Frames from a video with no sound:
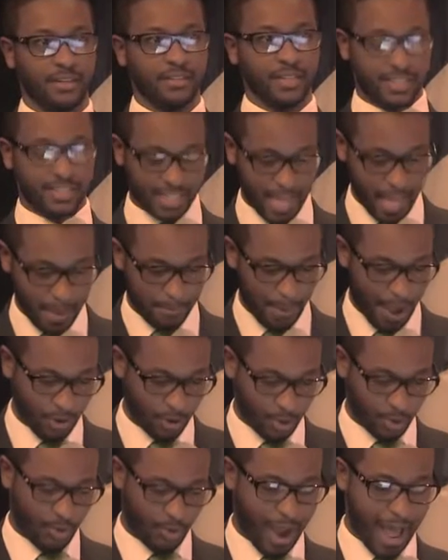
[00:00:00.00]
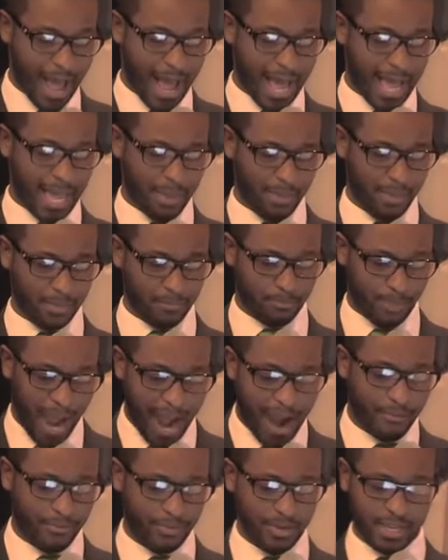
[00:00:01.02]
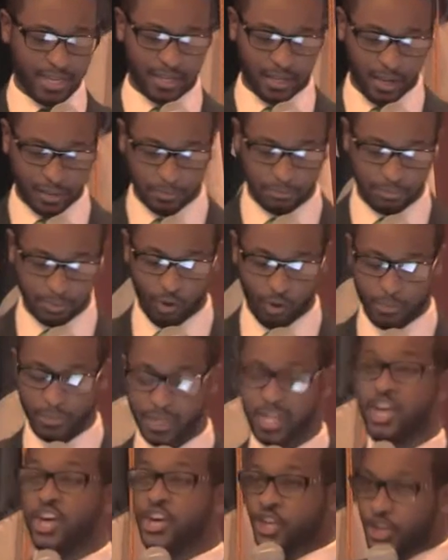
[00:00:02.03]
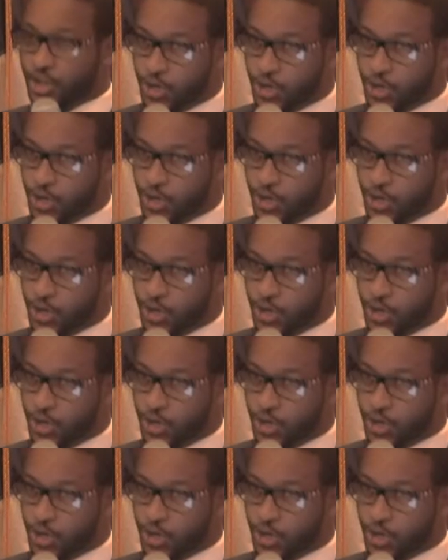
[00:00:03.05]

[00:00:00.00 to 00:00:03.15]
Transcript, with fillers: to stamp out crime and poverty and unemployment.